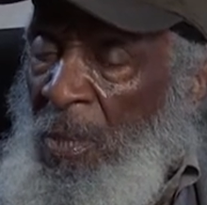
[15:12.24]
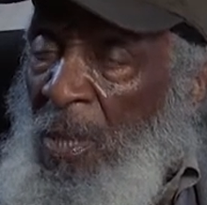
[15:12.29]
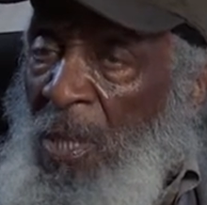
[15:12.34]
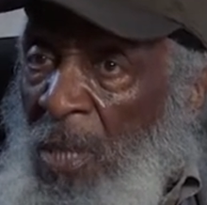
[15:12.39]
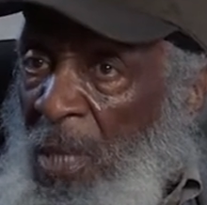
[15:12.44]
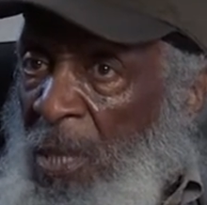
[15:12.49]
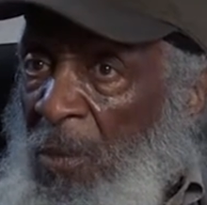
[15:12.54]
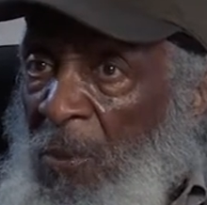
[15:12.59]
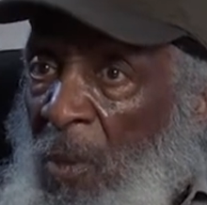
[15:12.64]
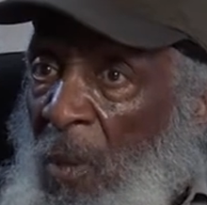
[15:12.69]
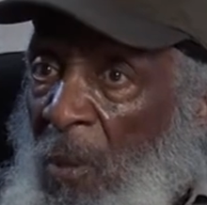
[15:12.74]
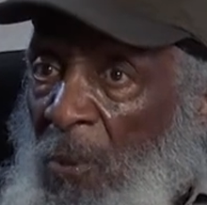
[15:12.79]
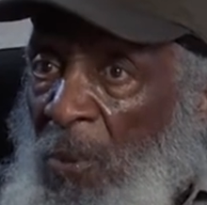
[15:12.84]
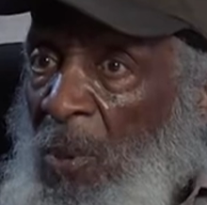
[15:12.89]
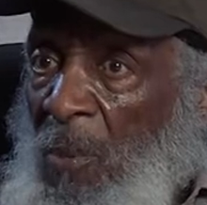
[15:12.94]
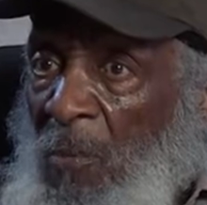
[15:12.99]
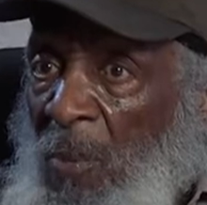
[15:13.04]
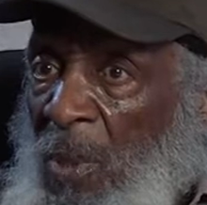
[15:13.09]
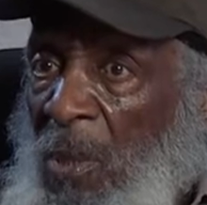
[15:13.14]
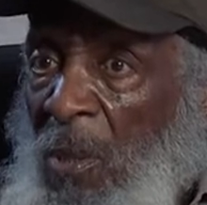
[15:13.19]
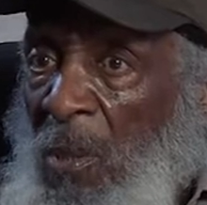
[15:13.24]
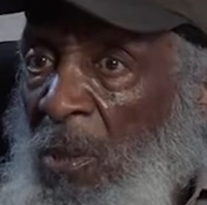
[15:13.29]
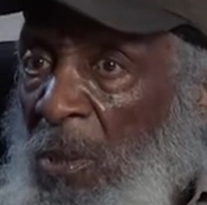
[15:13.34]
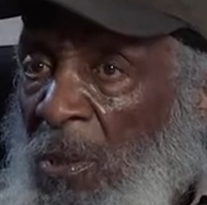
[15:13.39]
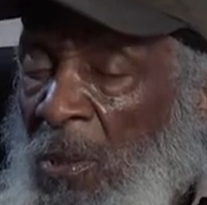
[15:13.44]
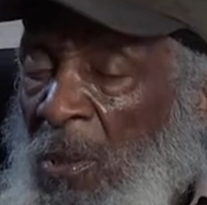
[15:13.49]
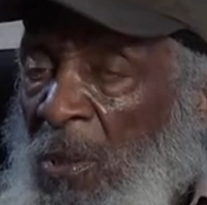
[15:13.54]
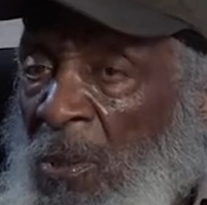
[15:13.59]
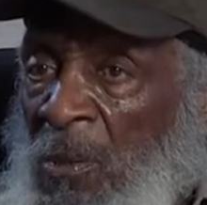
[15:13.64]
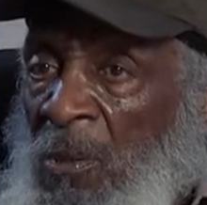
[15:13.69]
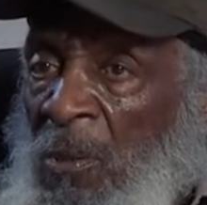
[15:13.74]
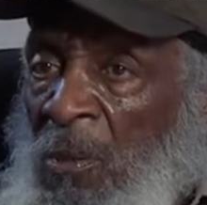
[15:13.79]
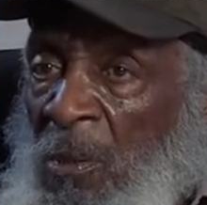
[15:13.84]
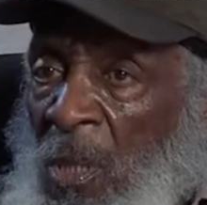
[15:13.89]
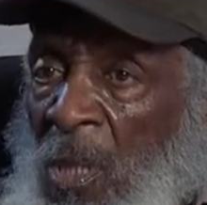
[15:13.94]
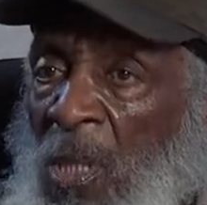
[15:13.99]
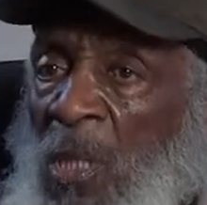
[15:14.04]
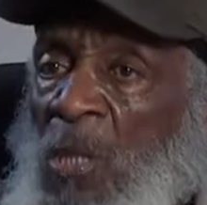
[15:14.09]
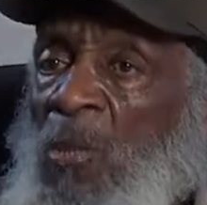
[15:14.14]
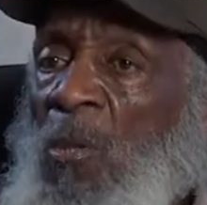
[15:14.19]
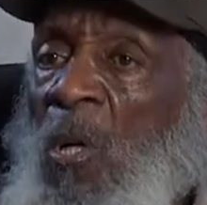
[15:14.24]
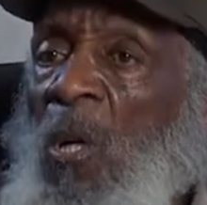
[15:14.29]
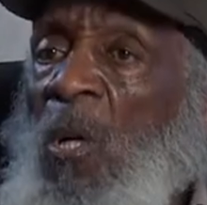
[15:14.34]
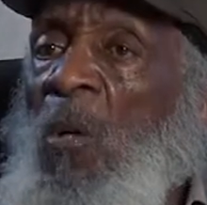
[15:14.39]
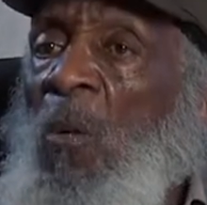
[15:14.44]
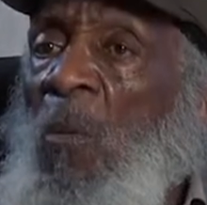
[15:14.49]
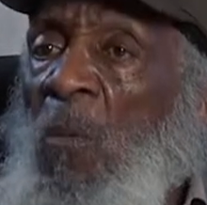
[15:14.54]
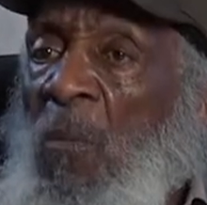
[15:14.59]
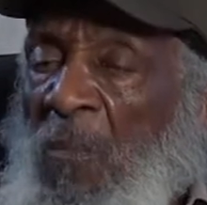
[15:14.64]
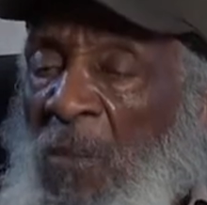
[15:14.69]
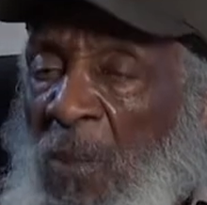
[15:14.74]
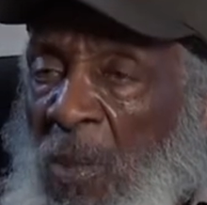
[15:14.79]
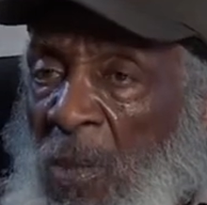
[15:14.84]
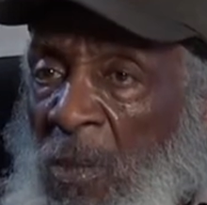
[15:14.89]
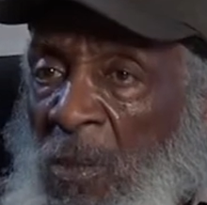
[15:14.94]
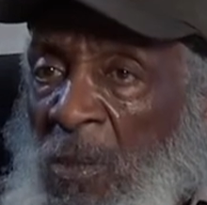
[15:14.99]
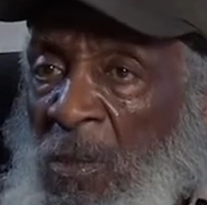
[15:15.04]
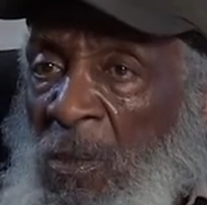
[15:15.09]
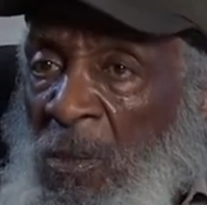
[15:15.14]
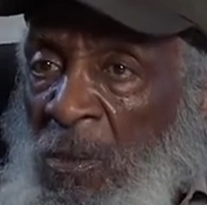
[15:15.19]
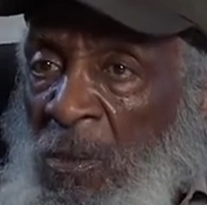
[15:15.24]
he can't talk to me because he's over